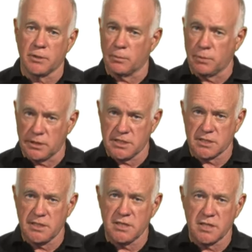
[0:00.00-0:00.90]
They're a police
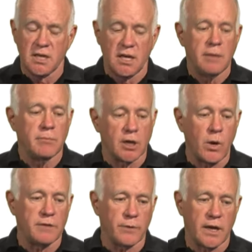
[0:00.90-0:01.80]
leash, but
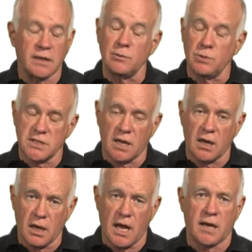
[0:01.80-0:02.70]
quite frankly, we sell
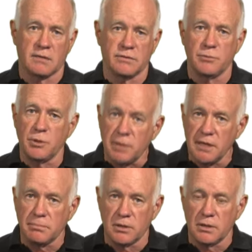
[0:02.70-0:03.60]
a lot of them to
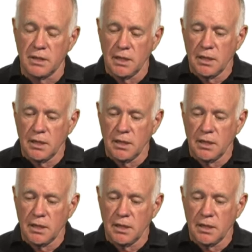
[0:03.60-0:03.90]
people